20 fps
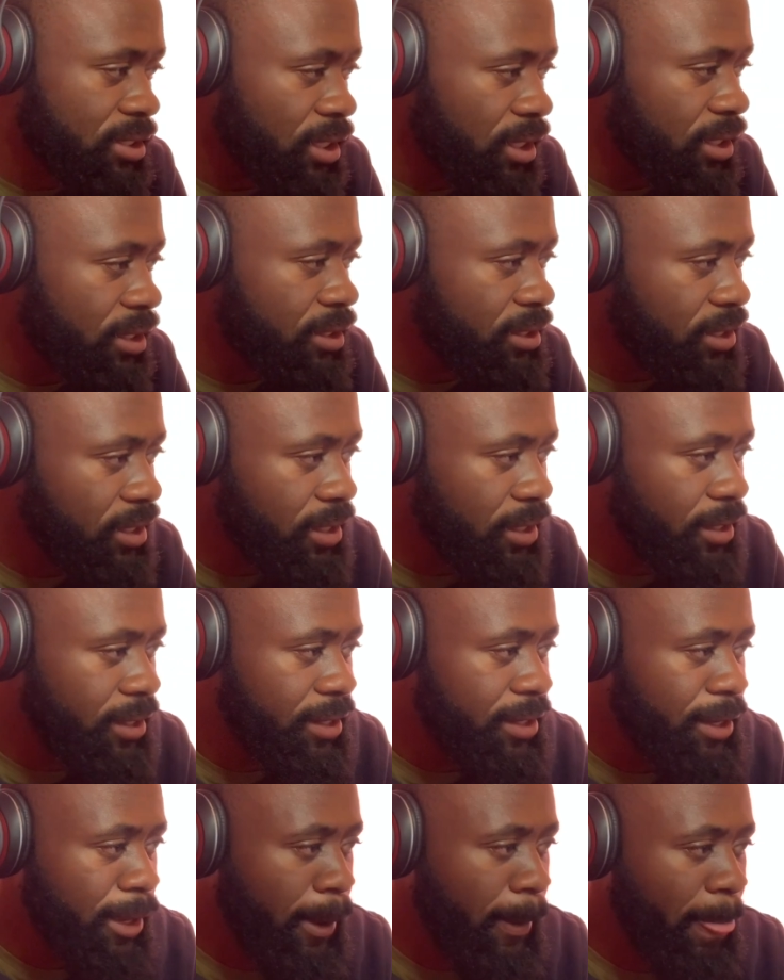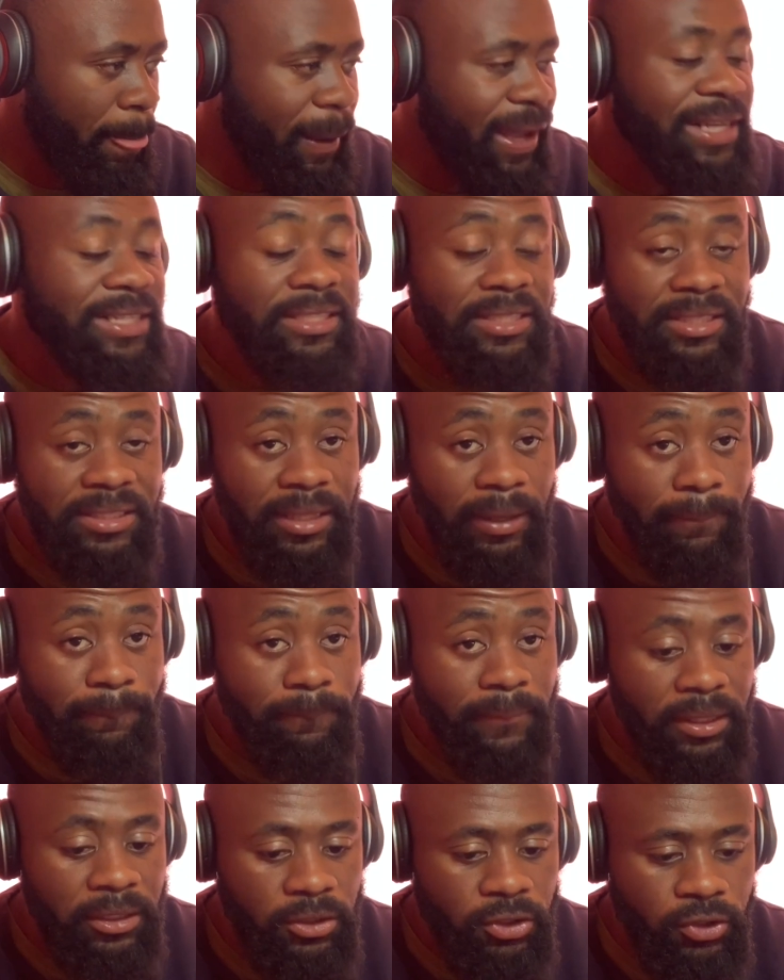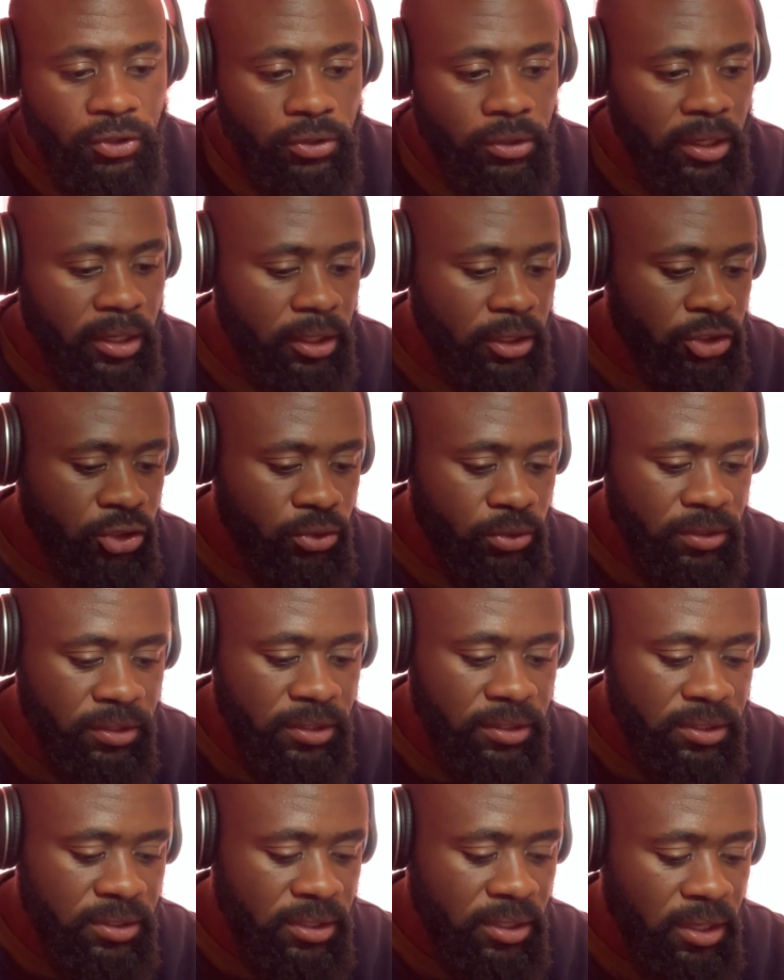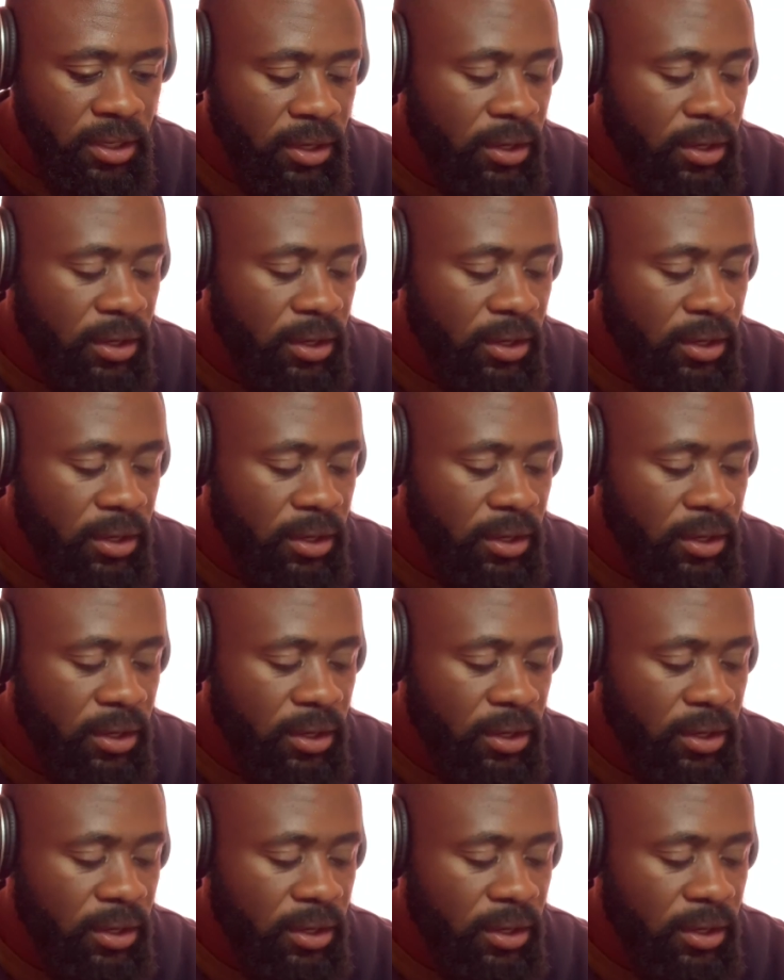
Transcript: the anti-dumping duties